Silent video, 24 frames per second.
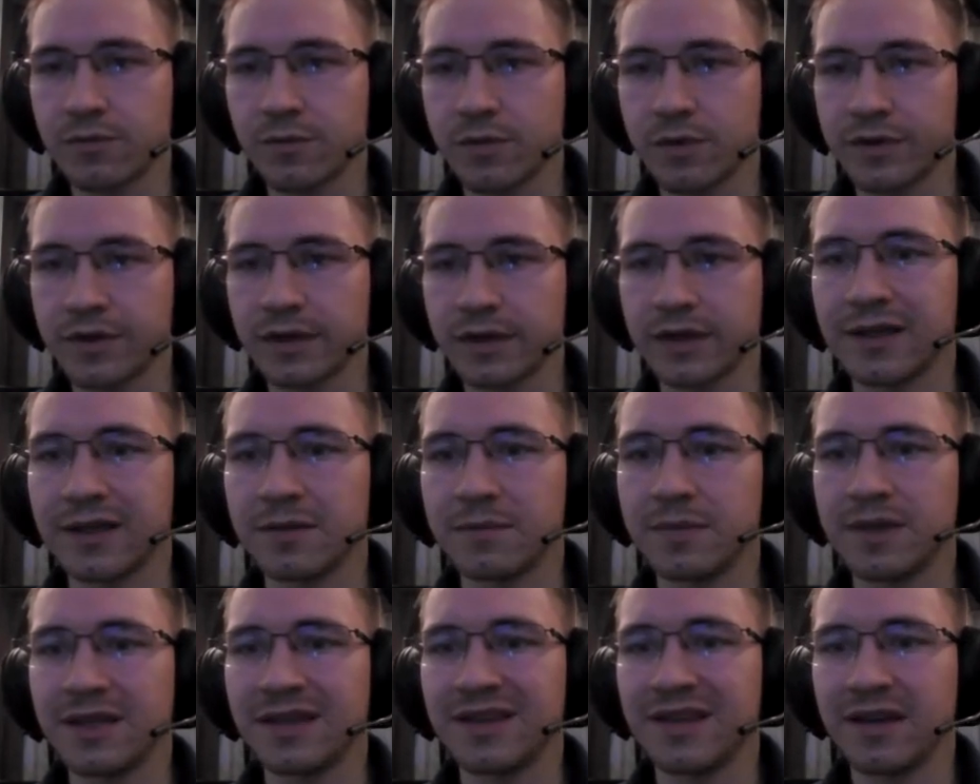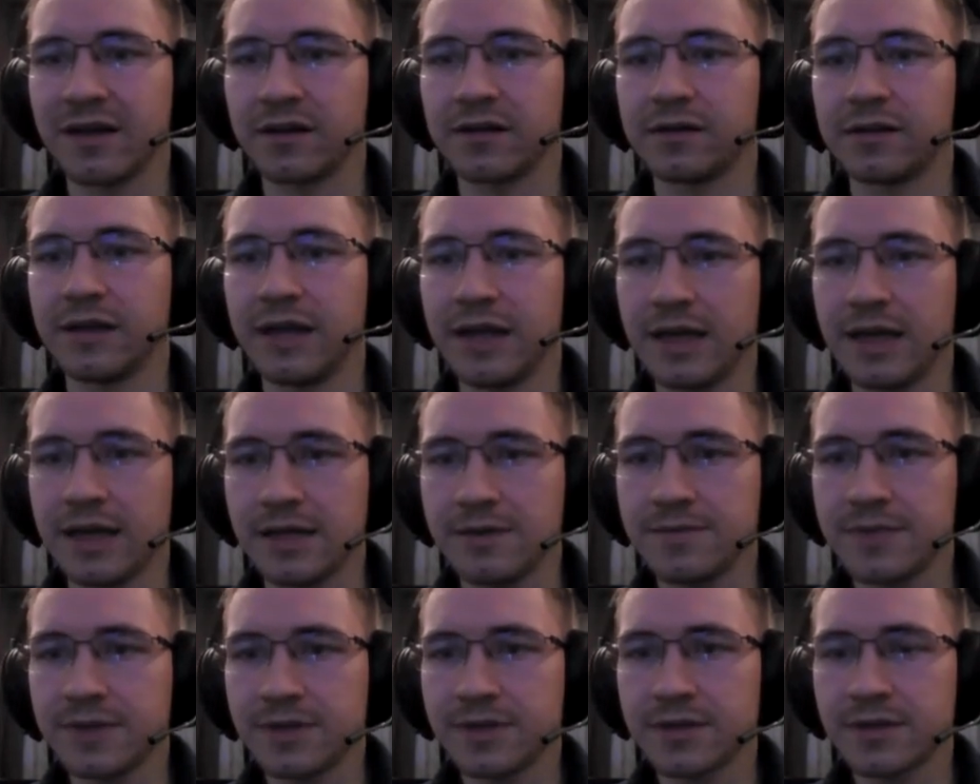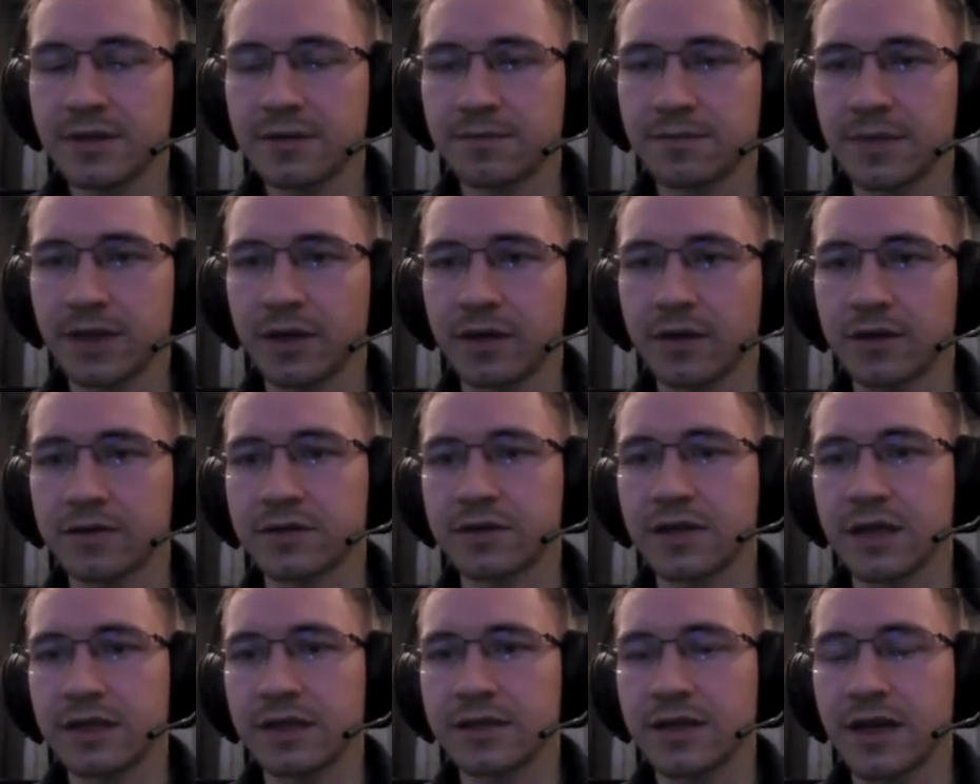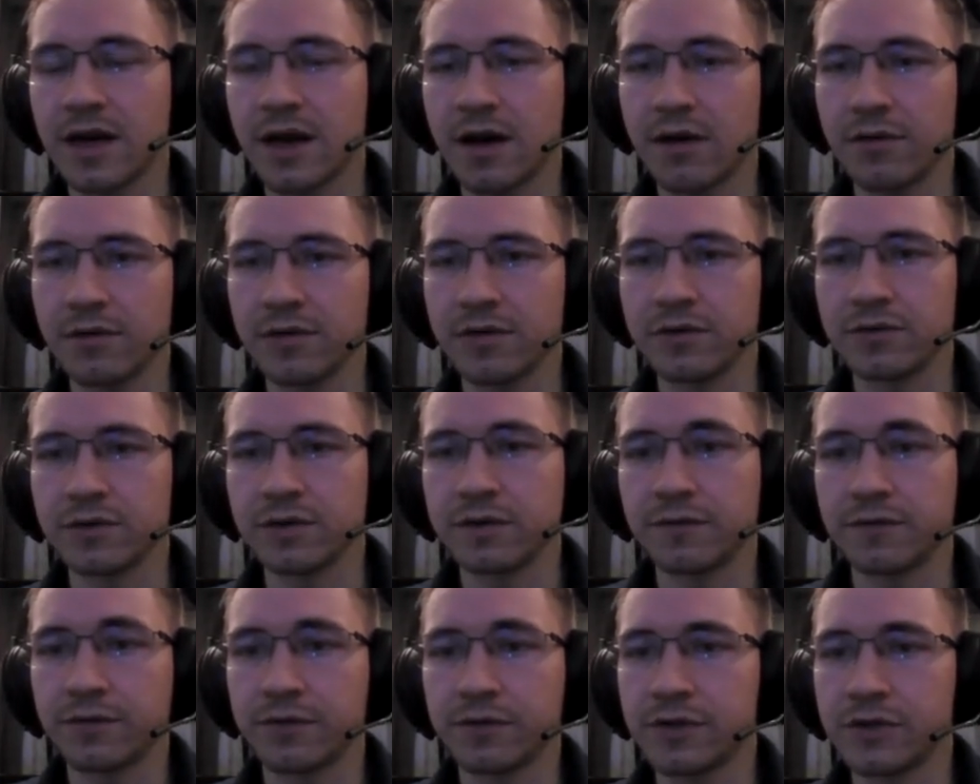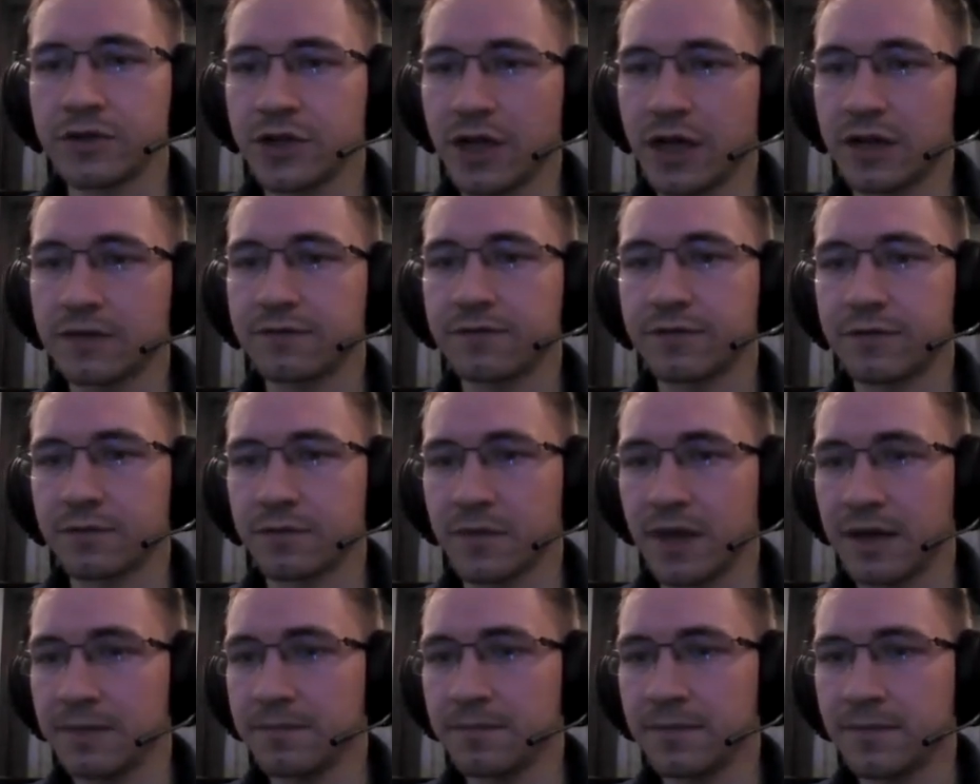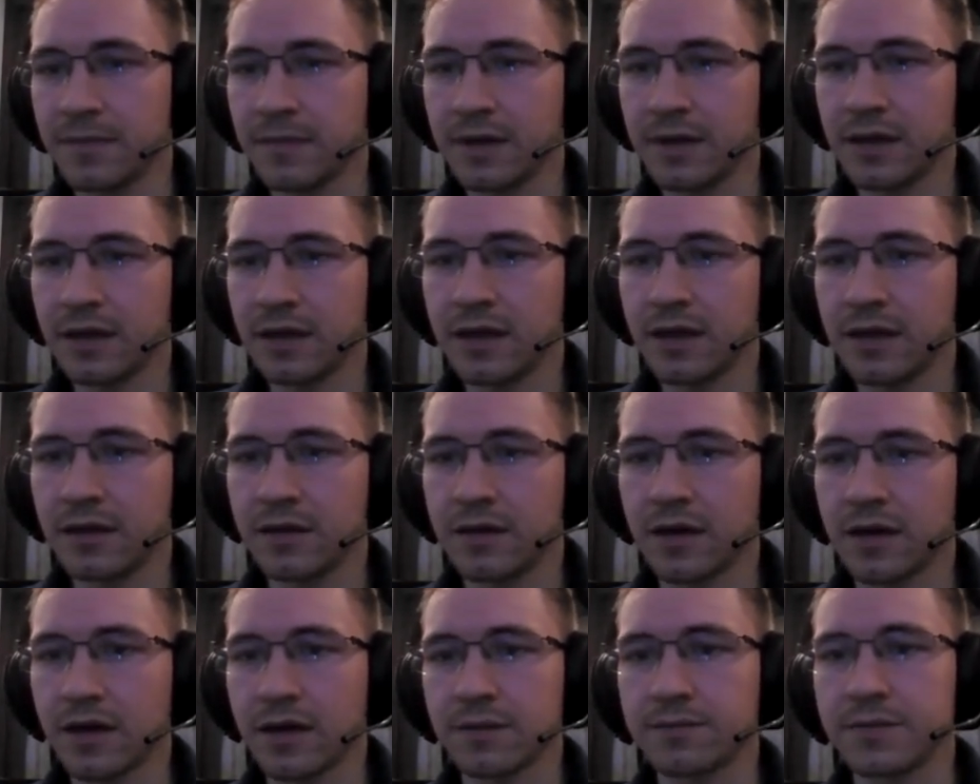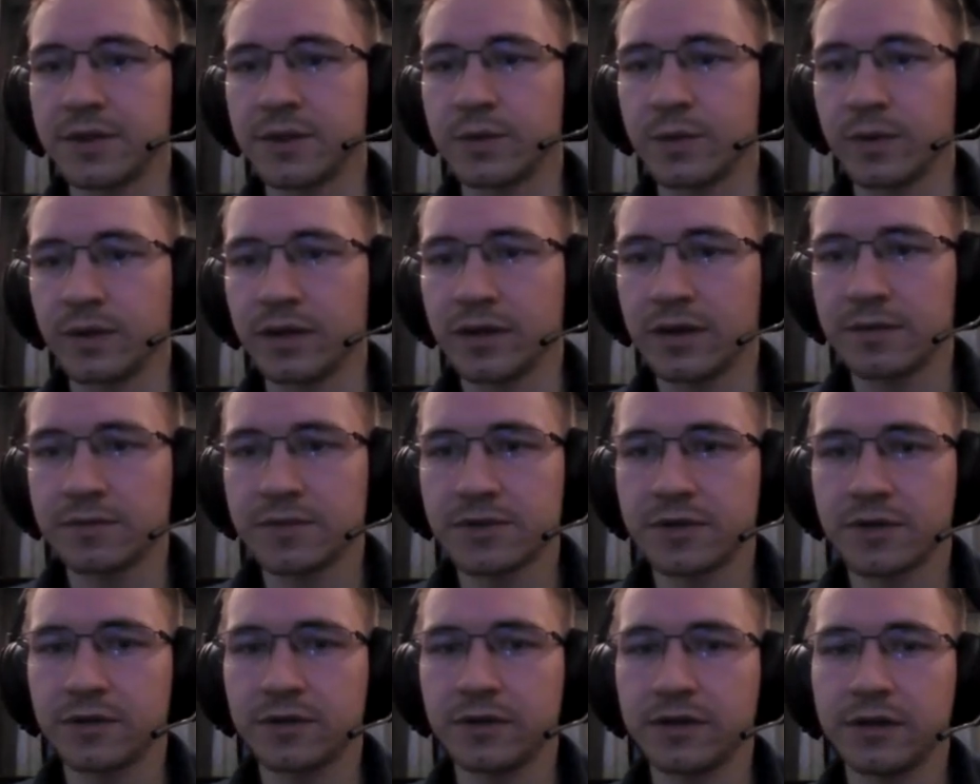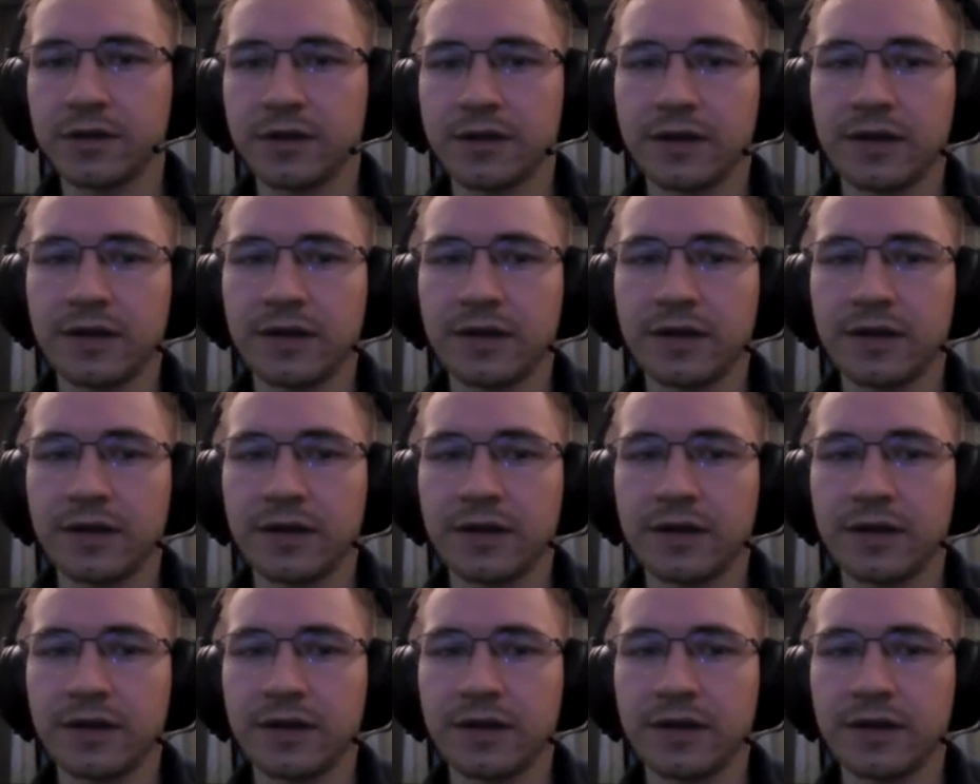what to be their names, because that's how you differentiate from them, between them, sorry.